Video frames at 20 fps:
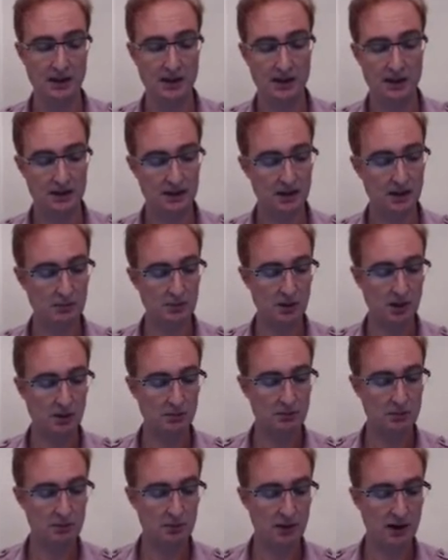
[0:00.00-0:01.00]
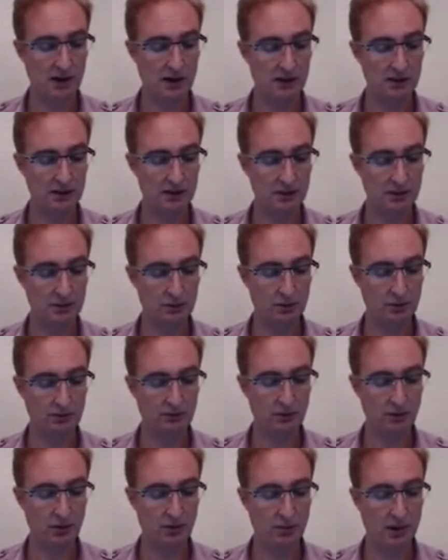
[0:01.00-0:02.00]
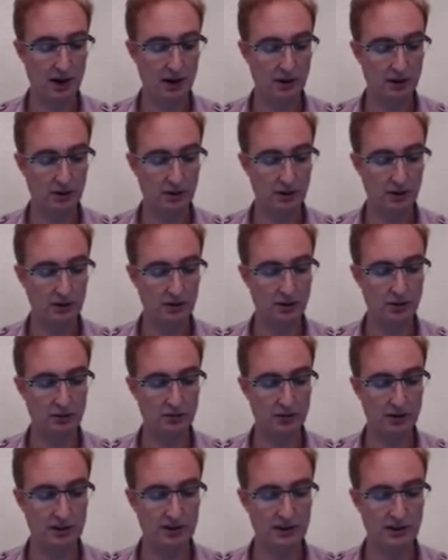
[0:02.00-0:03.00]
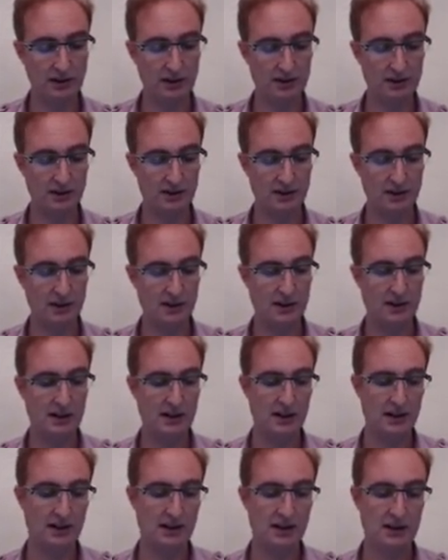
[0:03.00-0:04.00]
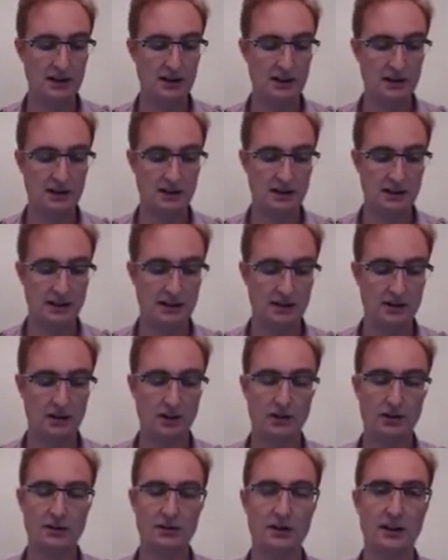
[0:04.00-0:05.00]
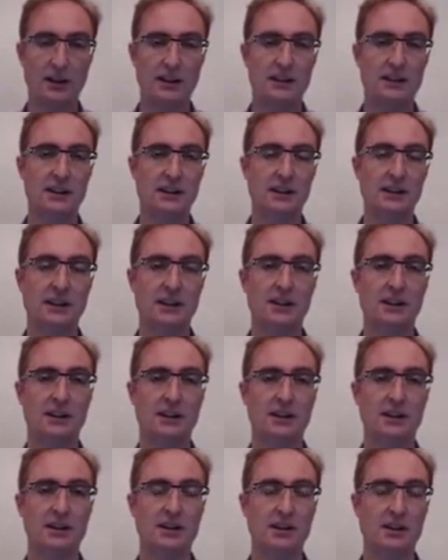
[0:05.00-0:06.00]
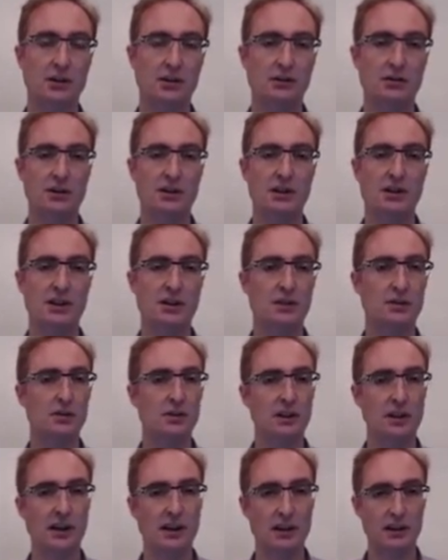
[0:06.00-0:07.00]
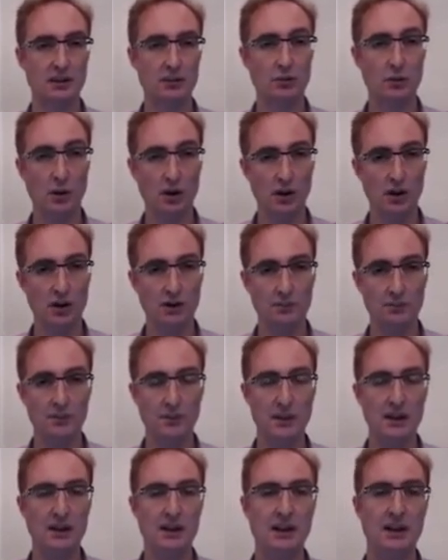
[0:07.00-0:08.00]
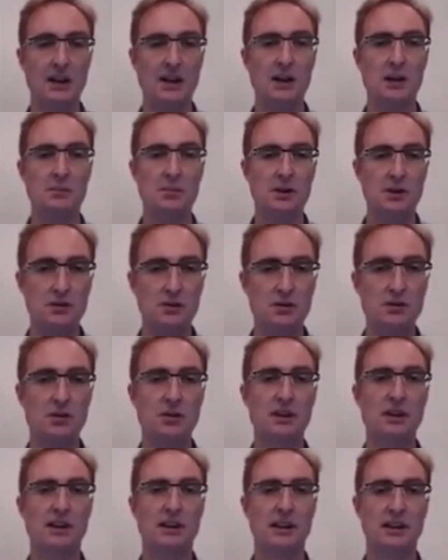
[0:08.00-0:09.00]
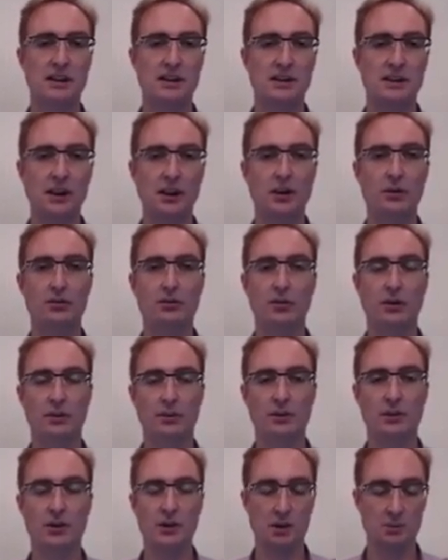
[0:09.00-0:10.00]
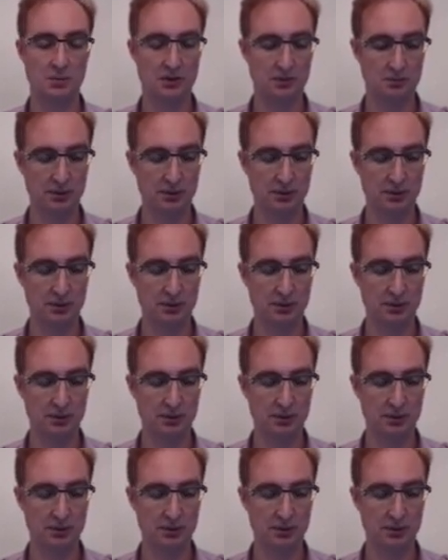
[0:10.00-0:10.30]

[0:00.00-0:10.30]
Sometimes browsers will fall back on heuristics. This is not ideal in that these heuristics could get it wrong, but usually it's helpful in terms of